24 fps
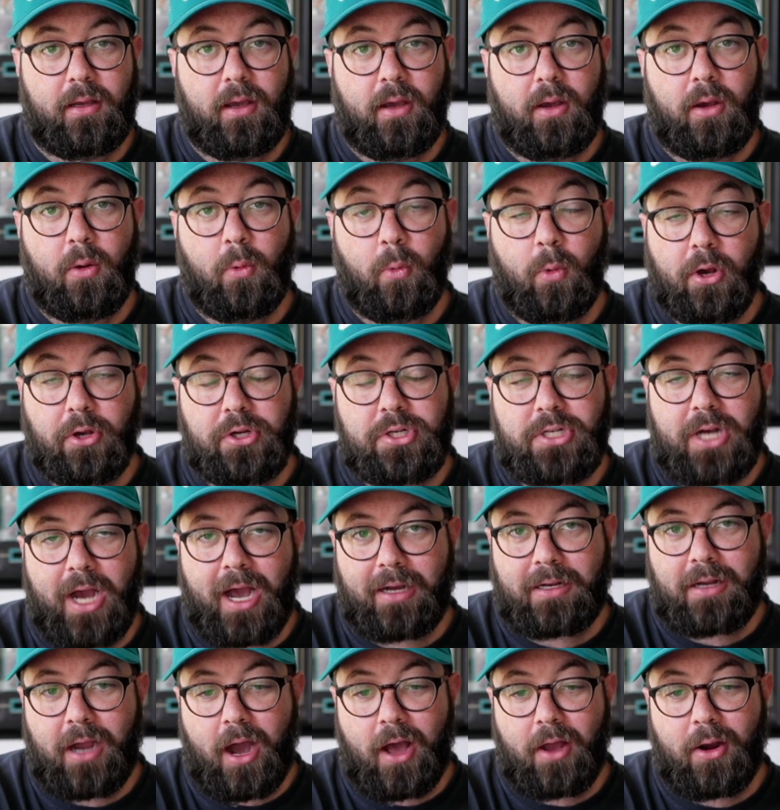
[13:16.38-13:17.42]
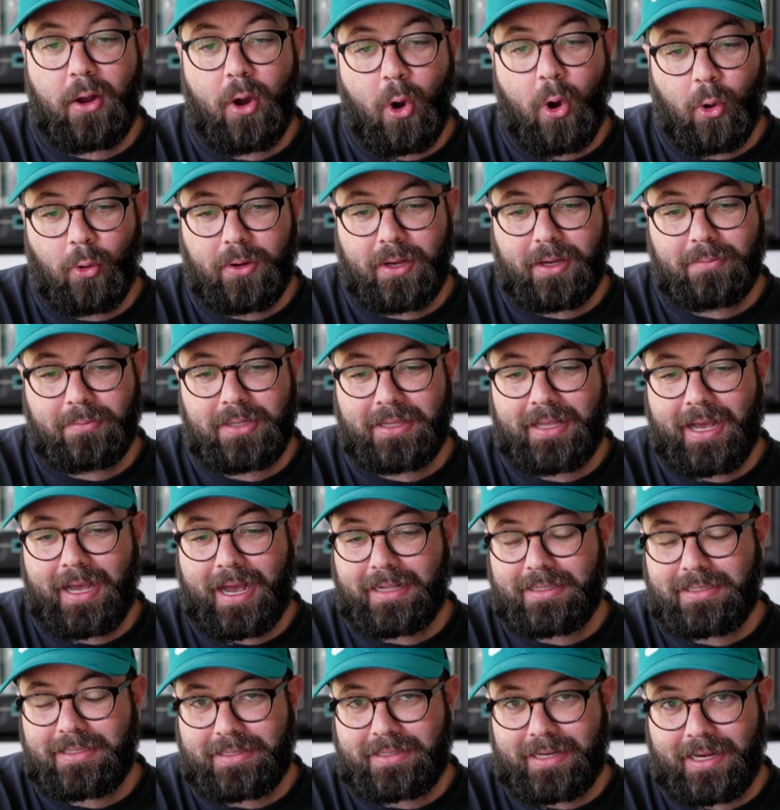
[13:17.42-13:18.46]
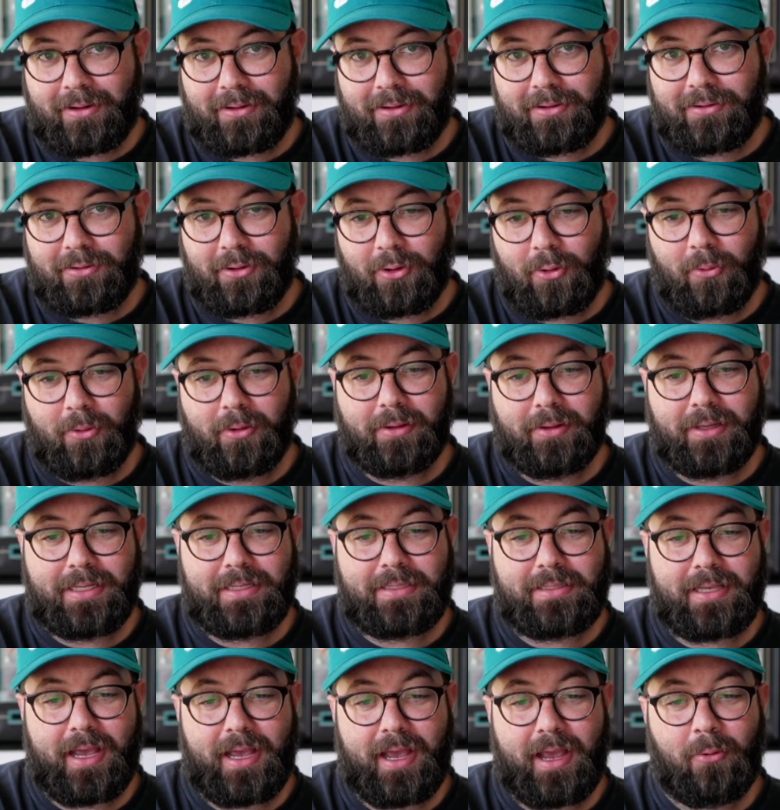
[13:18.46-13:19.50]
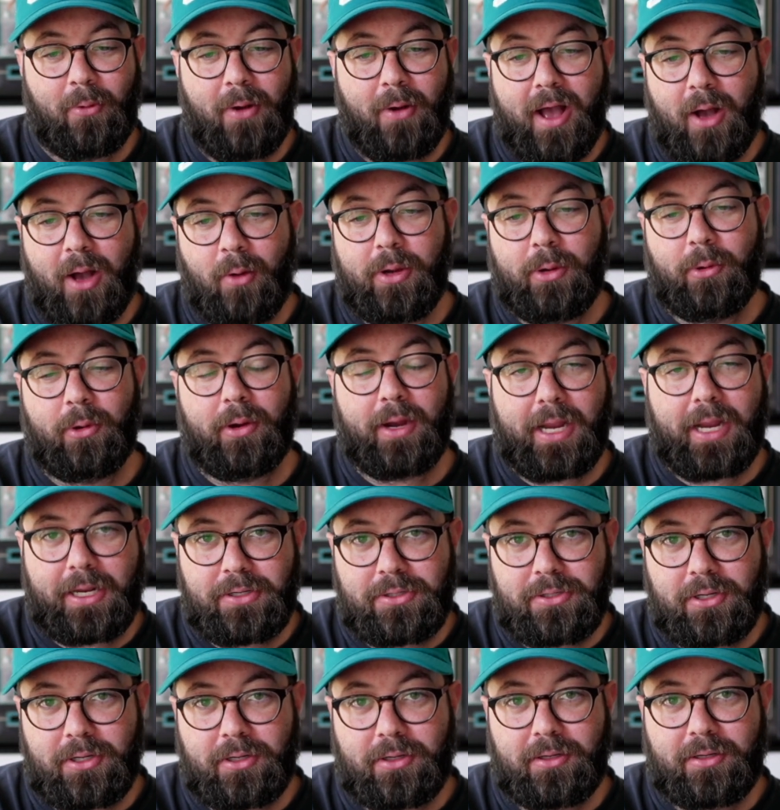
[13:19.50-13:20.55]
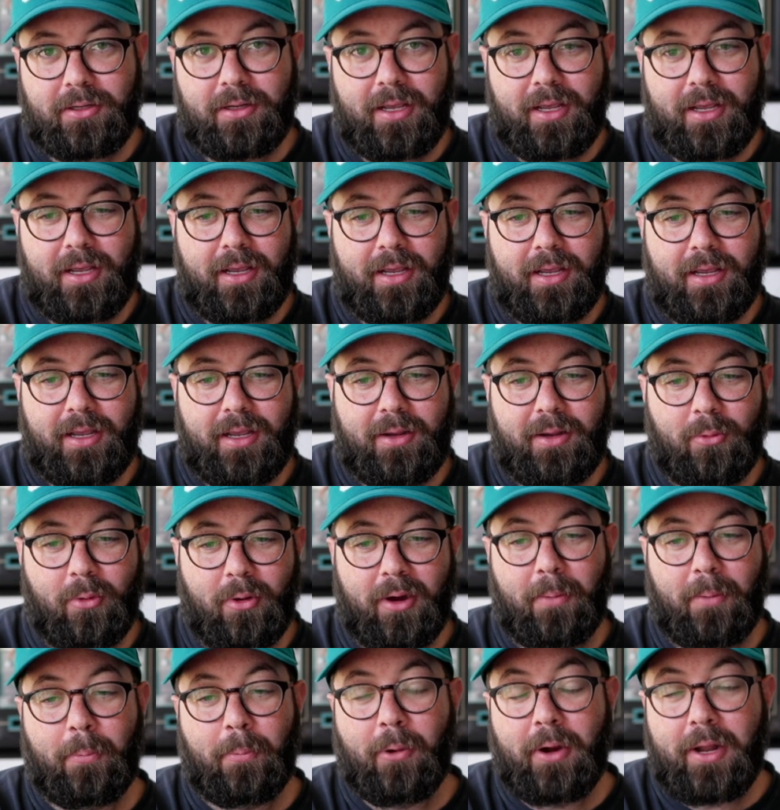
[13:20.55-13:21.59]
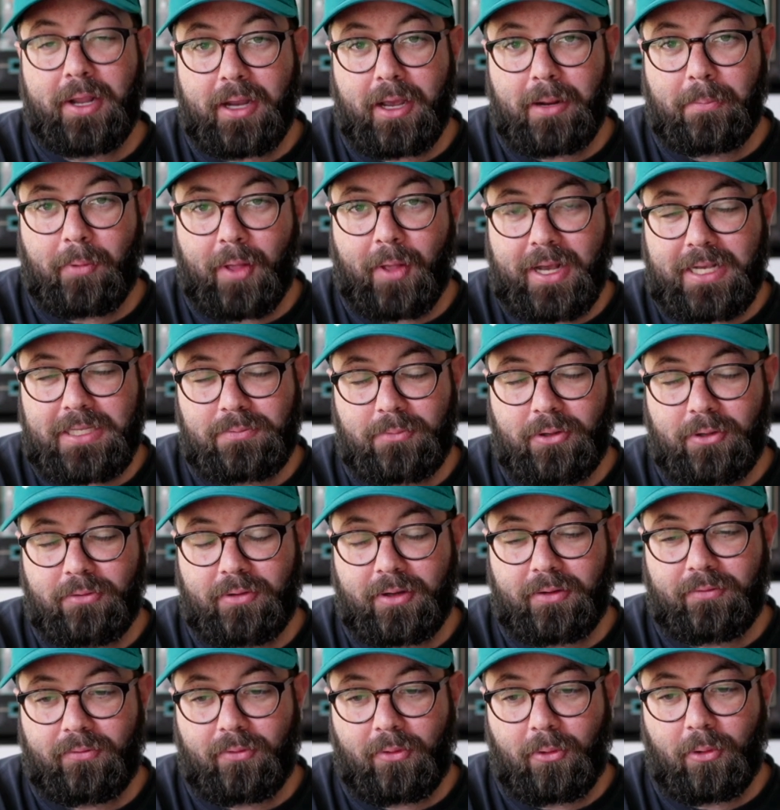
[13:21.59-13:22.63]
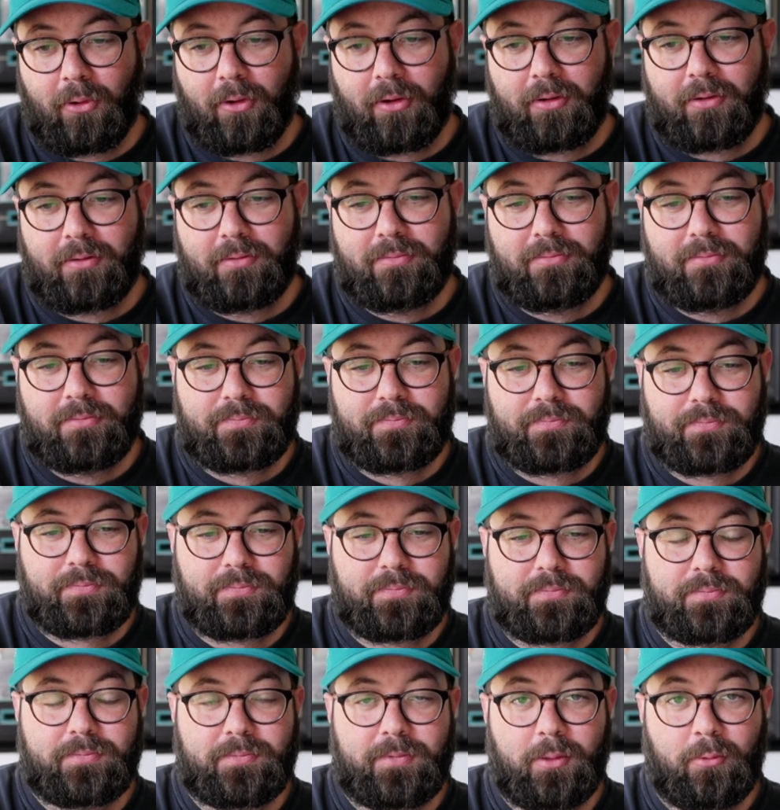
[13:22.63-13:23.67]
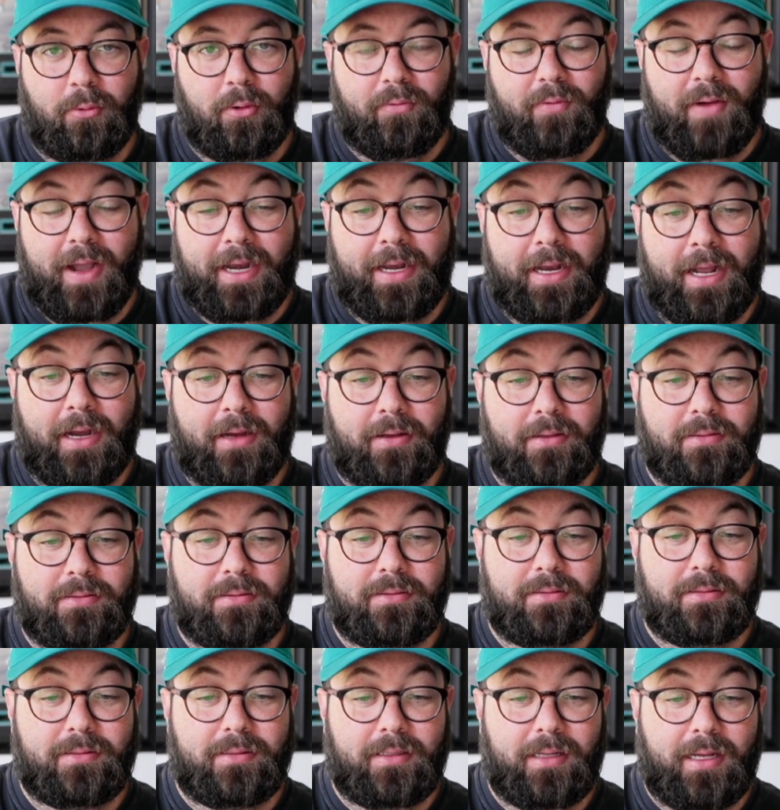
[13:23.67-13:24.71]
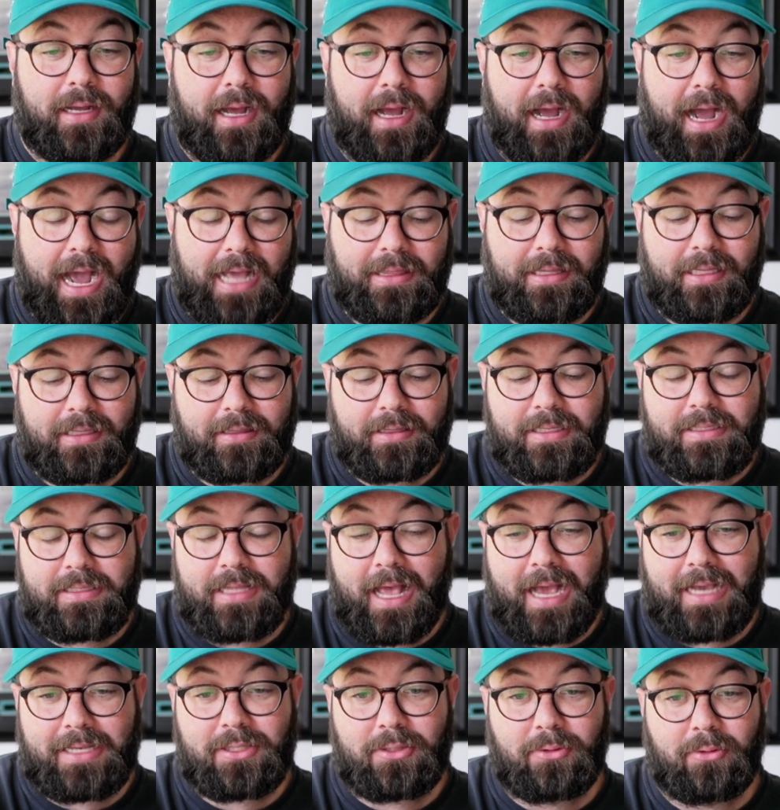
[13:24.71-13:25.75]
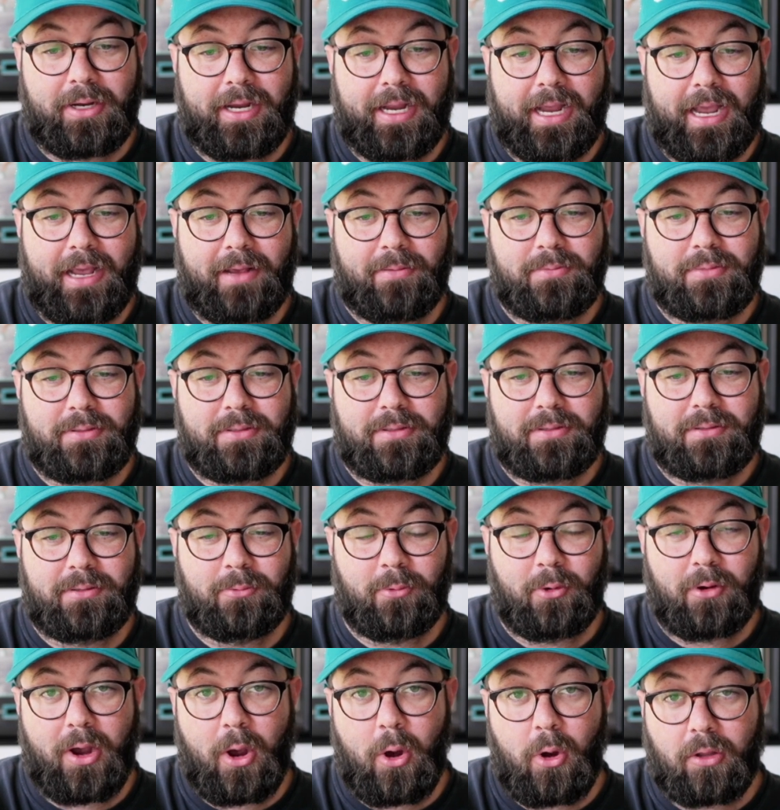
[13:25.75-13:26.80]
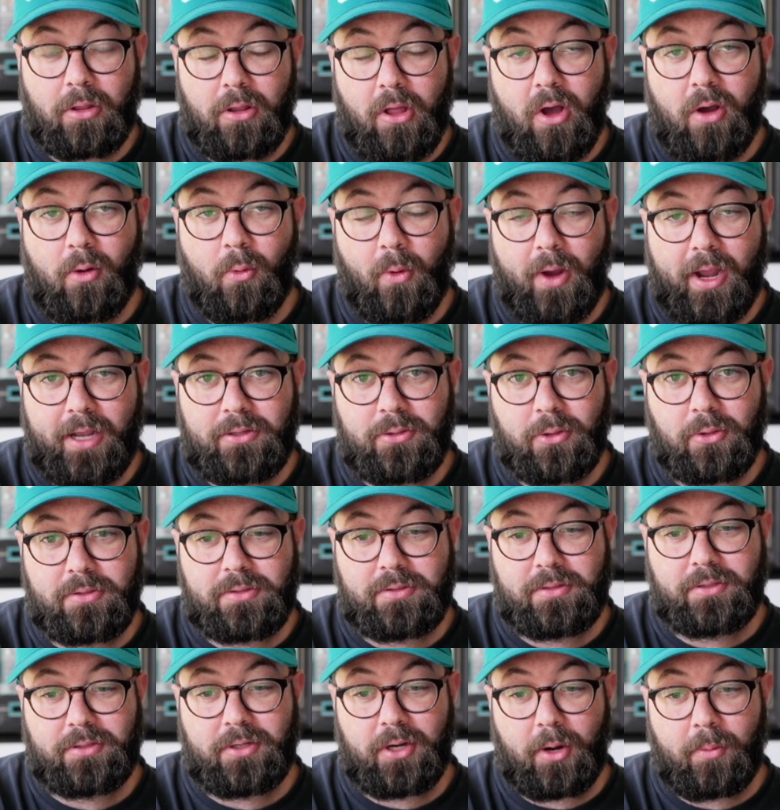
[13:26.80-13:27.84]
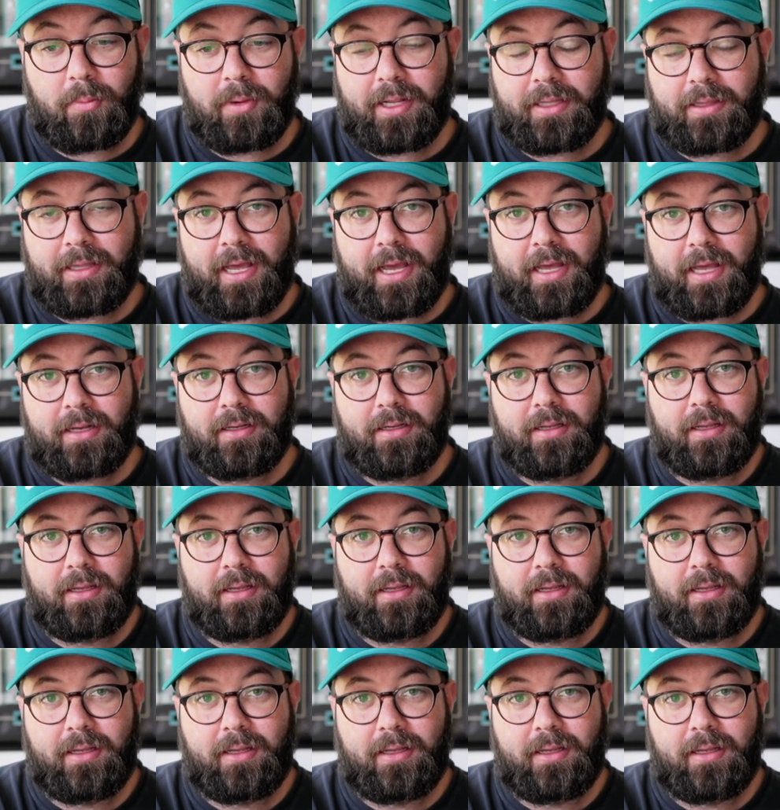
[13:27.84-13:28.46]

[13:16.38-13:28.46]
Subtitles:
Will Shad Khan hold him to that standard, or will he say, well, we were injured, we're in a pretty good place moving forward? We'll find out. I think these last three games will go a long way towards determining that.